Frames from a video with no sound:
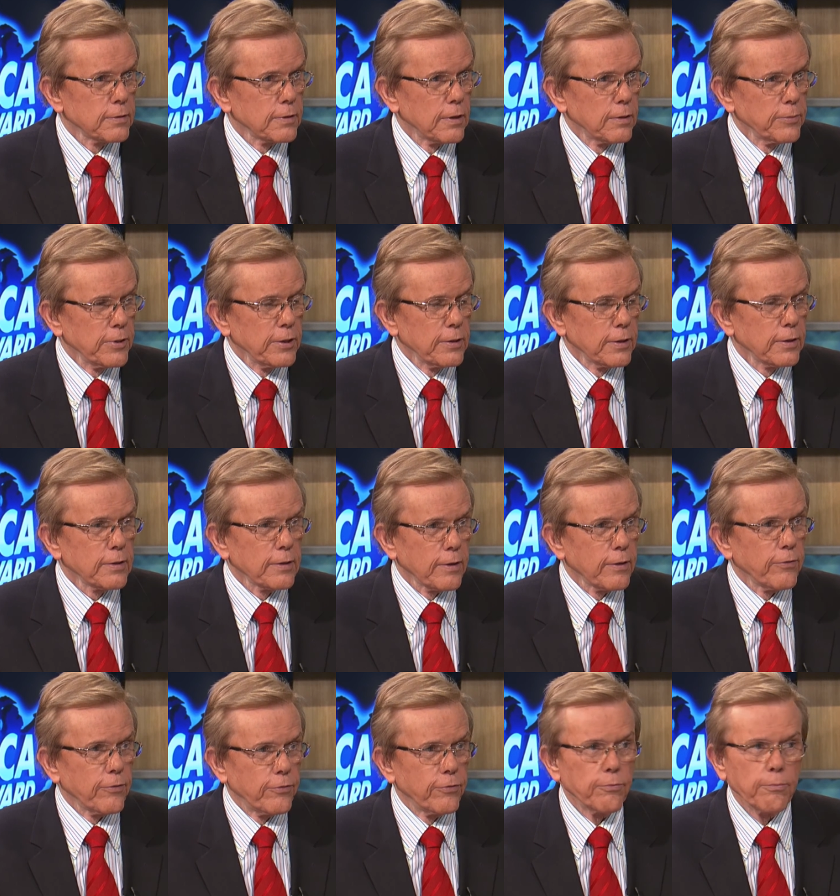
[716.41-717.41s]
I mean,
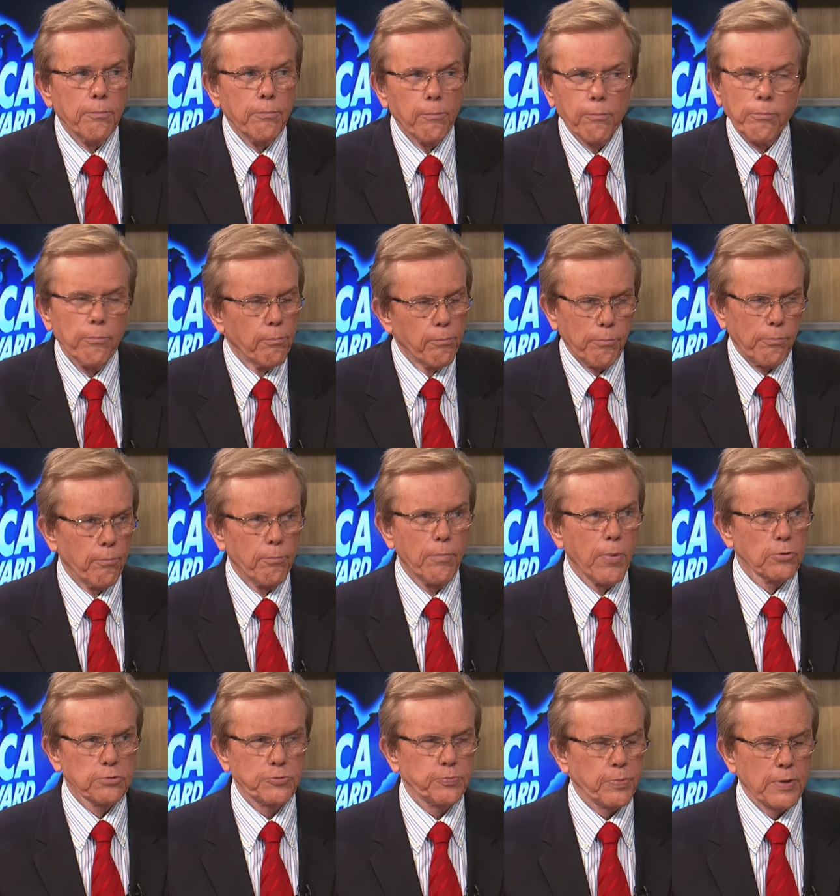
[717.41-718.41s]

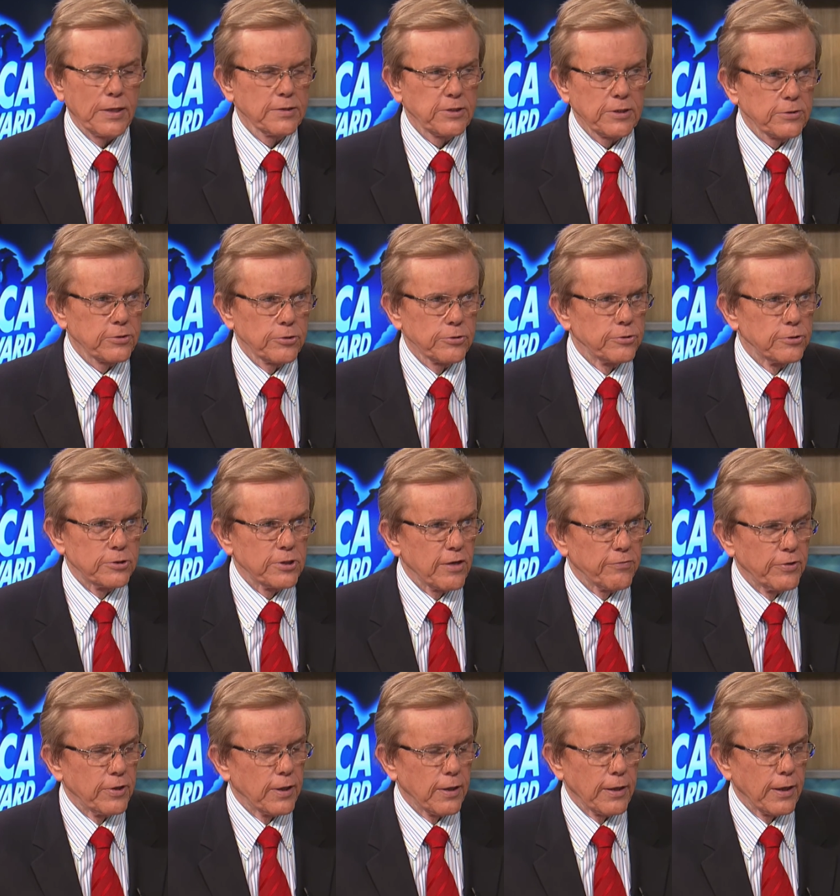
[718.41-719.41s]
most plastic surgeons
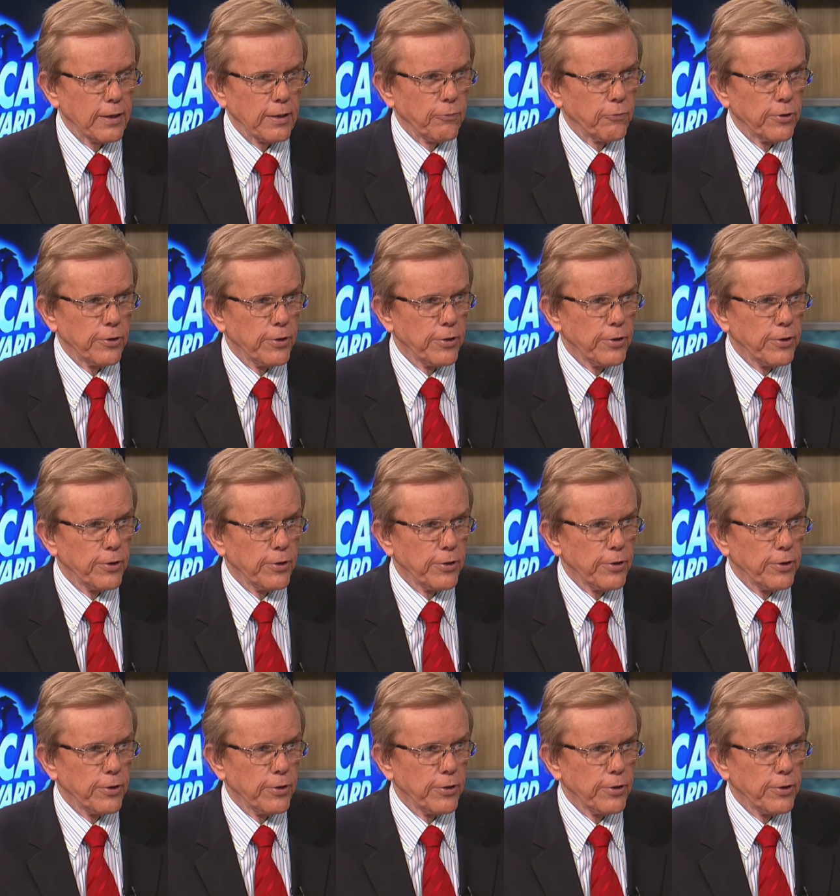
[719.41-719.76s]
haven't done anywhere